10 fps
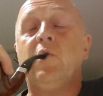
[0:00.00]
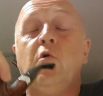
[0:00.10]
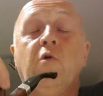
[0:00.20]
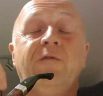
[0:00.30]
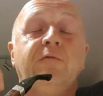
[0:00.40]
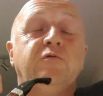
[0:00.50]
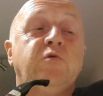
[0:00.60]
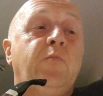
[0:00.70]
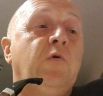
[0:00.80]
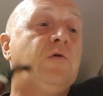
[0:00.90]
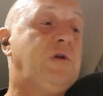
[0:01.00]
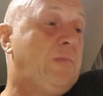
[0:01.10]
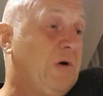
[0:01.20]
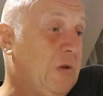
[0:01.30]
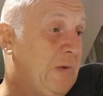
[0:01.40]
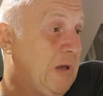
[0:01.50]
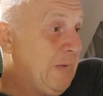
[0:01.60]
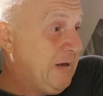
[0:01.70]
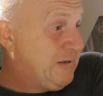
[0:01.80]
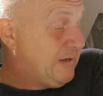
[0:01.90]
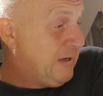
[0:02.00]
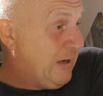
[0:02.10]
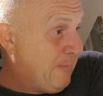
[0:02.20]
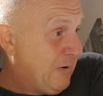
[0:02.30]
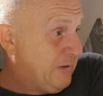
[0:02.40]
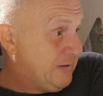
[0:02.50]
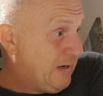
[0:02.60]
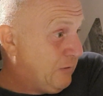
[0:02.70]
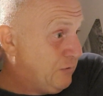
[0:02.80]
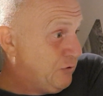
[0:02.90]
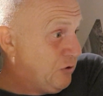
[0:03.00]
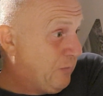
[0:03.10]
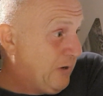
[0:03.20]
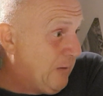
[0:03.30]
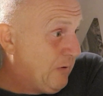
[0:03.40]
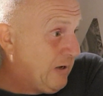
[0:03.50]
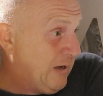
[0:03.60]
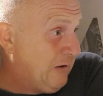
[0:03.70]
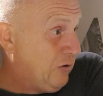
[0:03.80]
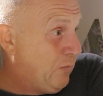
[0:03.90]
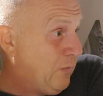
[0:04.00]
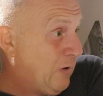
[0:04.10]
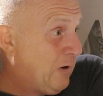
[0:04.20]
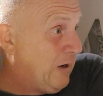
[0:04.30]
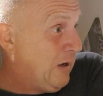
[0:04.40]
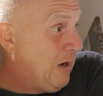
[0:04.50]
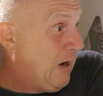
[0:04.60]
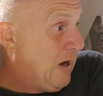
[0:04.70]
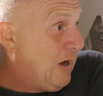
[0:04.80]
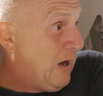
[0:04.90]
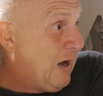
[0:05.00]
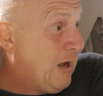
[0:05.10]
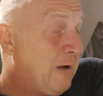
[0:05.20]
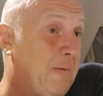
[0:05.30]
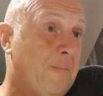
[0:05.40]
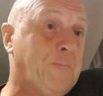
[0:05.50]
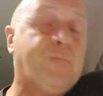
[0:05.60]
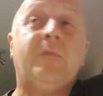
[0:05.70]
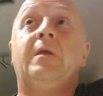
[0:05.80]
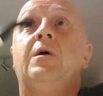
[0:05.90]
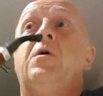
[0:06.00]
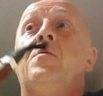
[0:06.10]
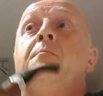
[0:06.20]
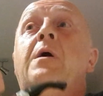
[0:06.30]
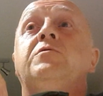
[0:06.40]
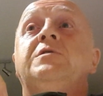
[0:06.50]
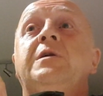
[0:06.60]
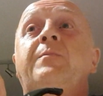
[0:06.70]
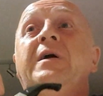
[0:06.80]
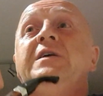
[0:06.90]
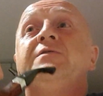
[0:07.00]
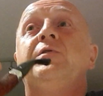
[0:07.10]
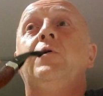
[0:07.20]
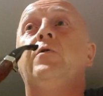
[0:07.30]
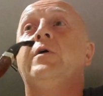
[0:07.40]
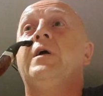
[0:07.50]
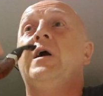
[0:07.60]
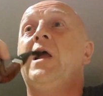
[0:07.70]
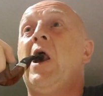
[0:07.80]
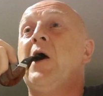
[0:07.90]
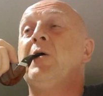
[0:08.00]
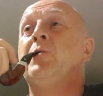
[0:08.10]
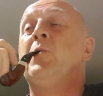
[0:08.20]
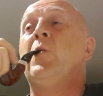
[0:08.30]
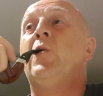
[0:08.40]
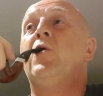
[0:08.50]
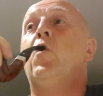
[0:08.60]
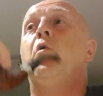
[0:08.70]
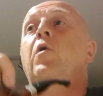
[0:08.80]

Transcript: Or if it was reported by the BBC, it might say hundreds of people killed by a mostly peaceful hurricane or